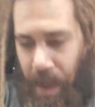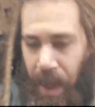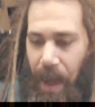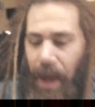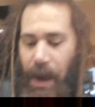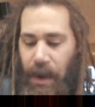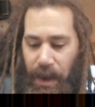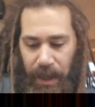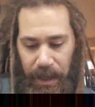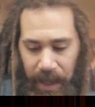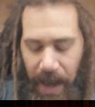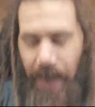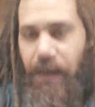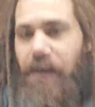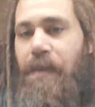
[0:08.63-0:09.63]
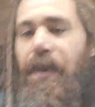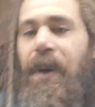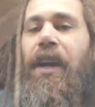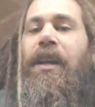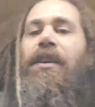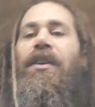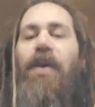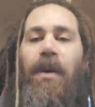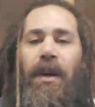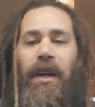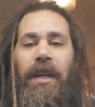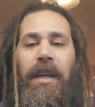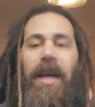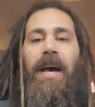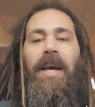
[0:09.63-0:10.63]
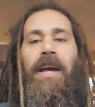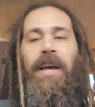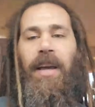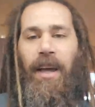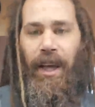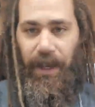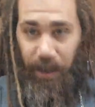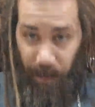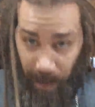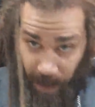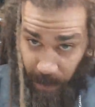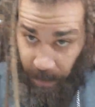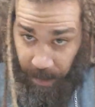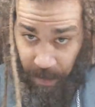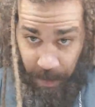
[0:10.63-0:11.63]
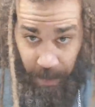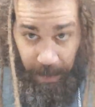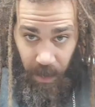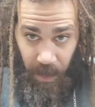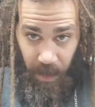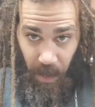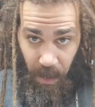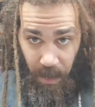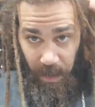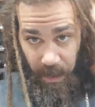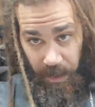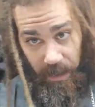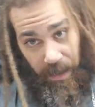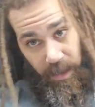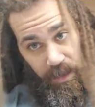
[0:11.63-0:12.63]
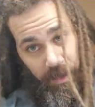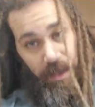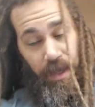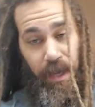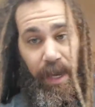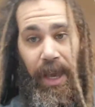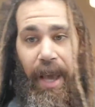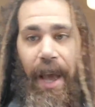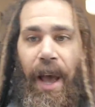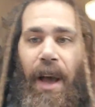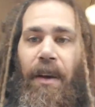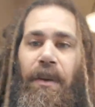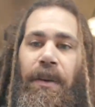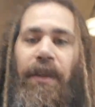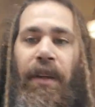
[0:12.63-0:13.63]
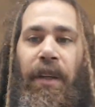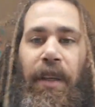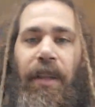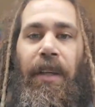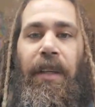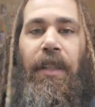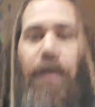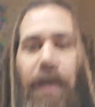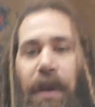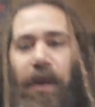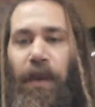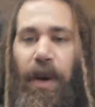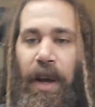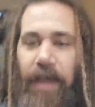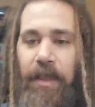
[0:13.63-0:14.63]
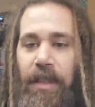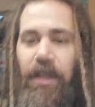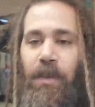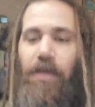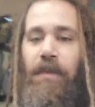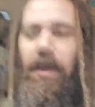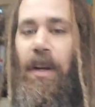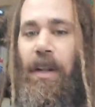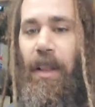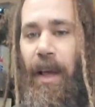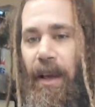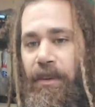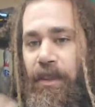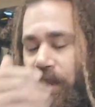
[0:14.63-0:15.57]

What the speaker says: How is everybody doing today? That's what I want to know. Holy cow. It's been a while since we've done a live